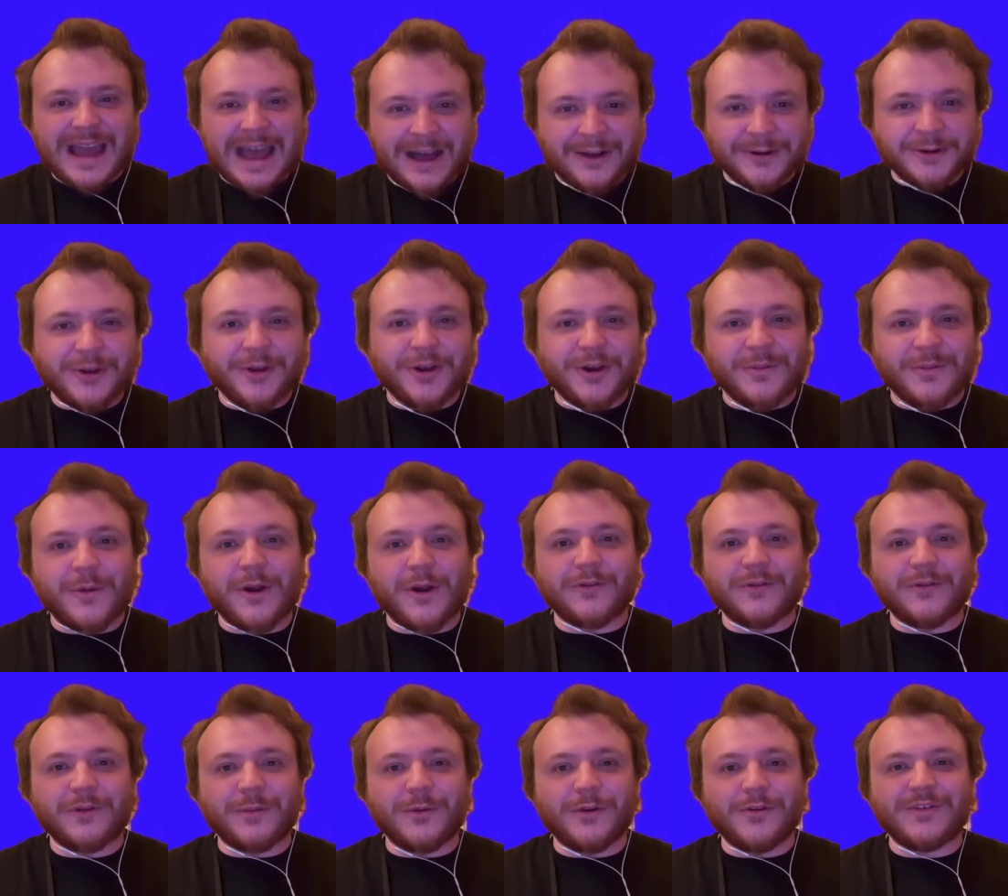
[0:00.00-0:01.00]
how good a
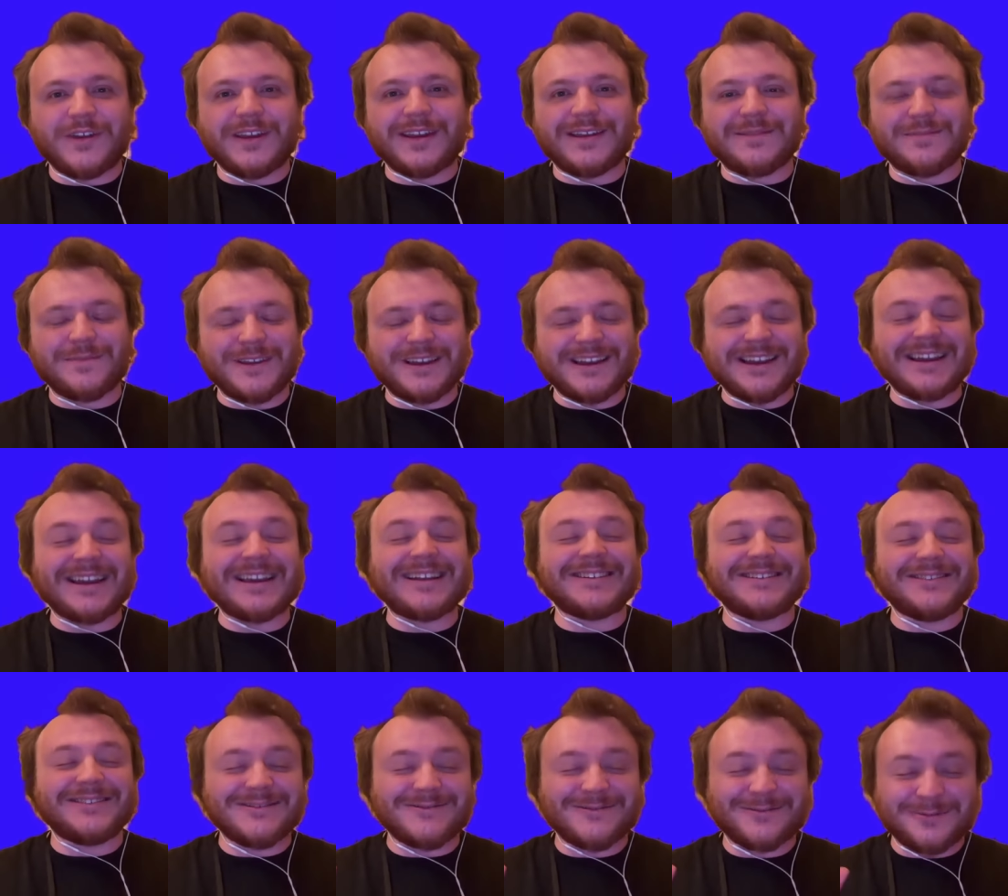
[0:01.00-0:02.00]
Marvel movie can be.
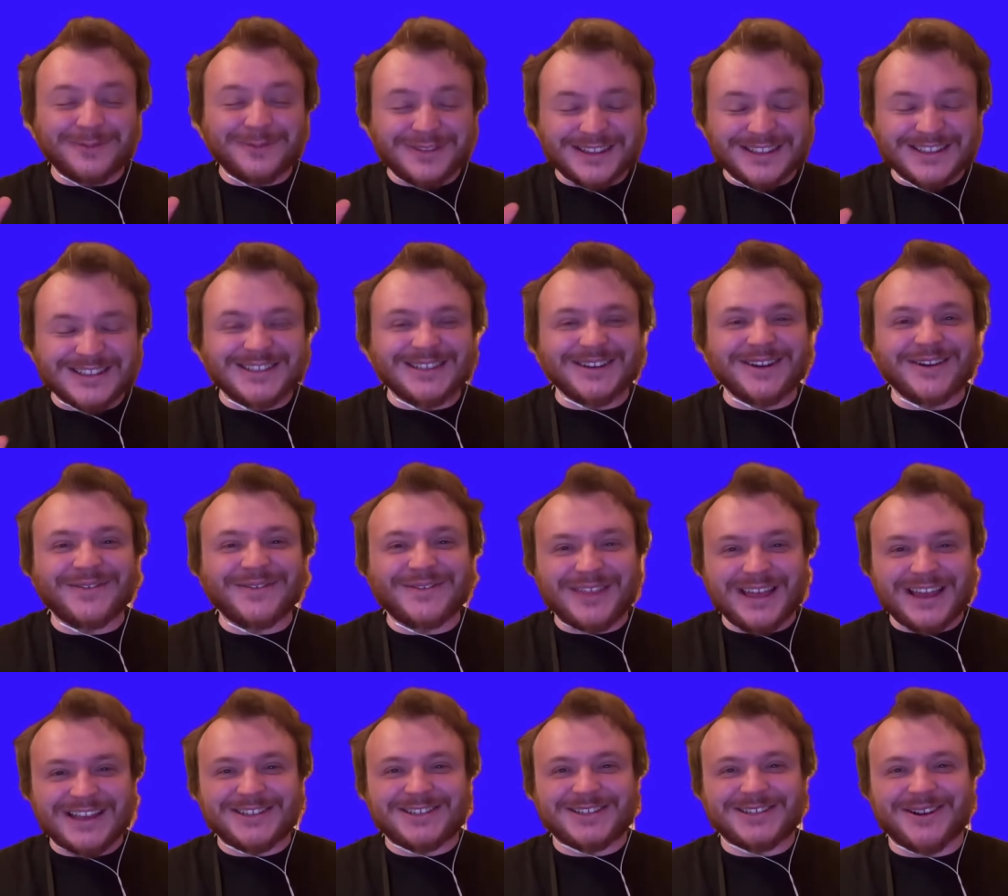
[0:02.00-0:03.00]
And dude, with the stuff
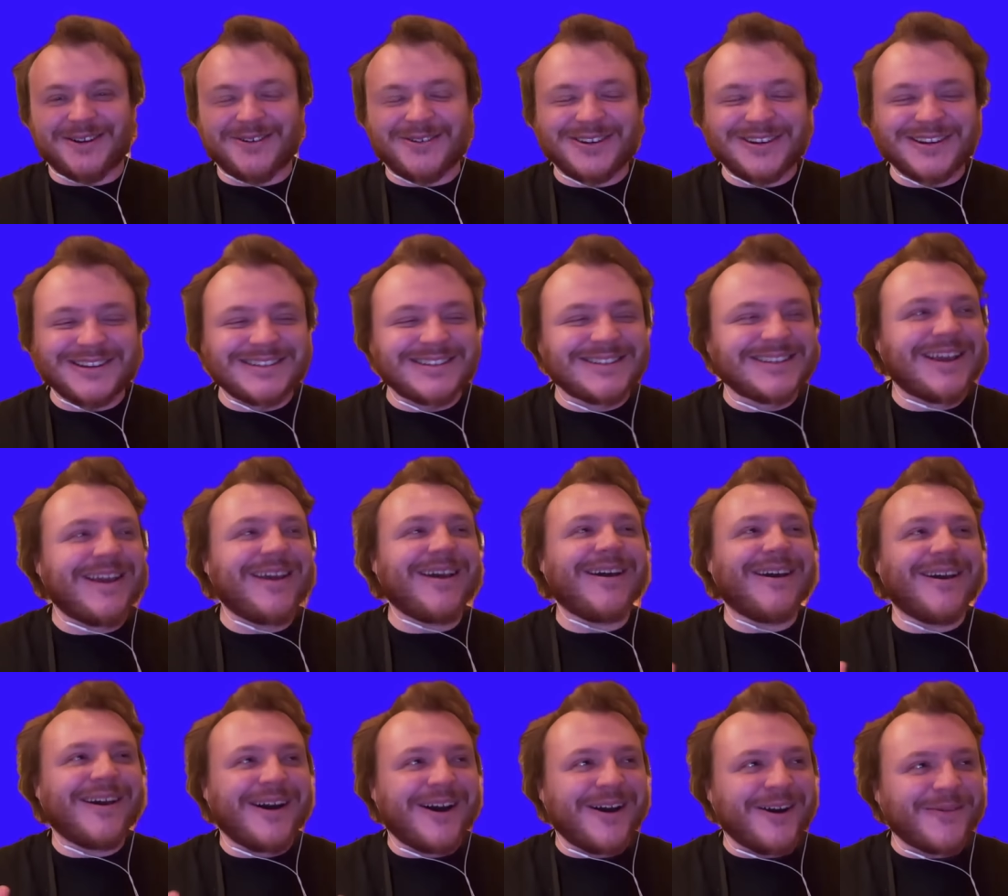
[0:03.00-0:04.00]
they showed us,
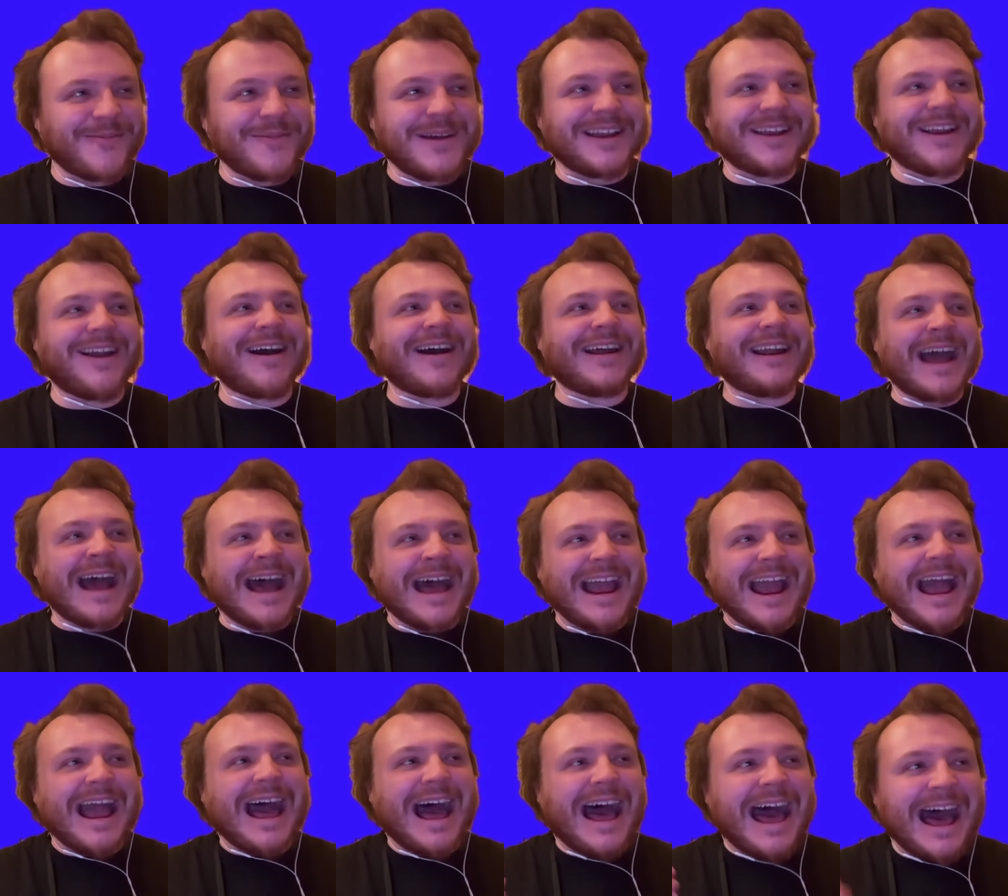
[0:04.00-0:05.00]
oh my God,
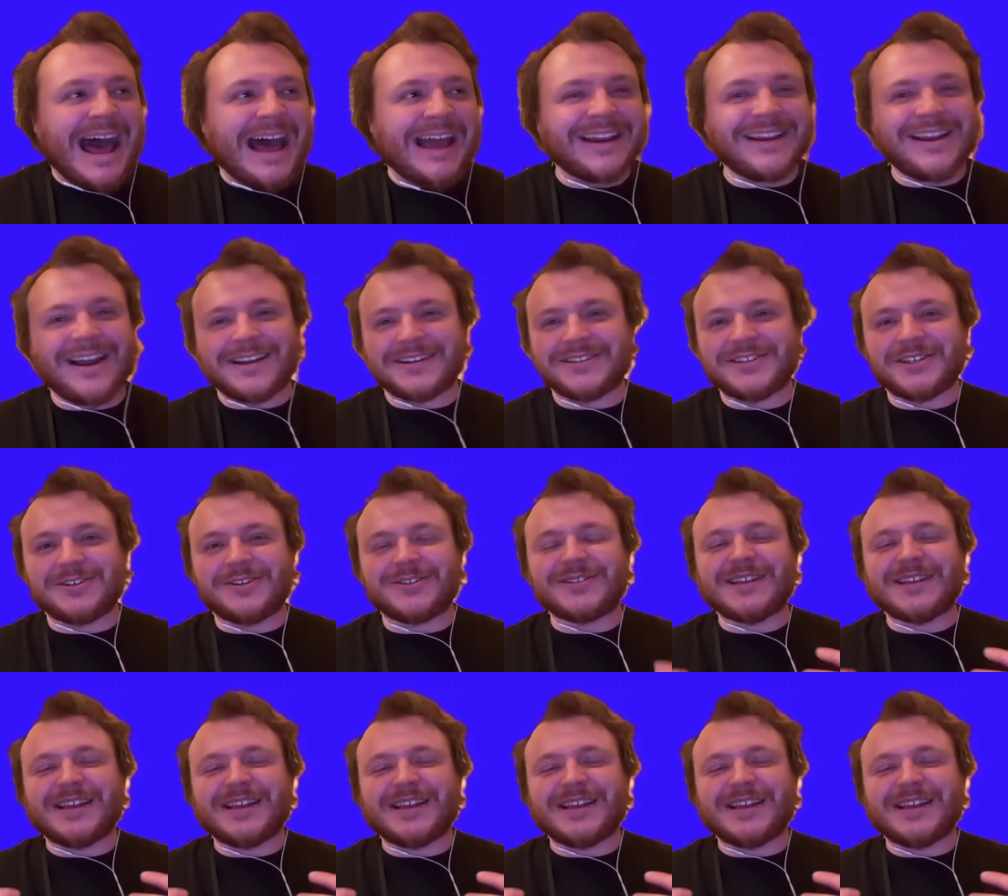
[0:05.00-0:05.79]
I got chills.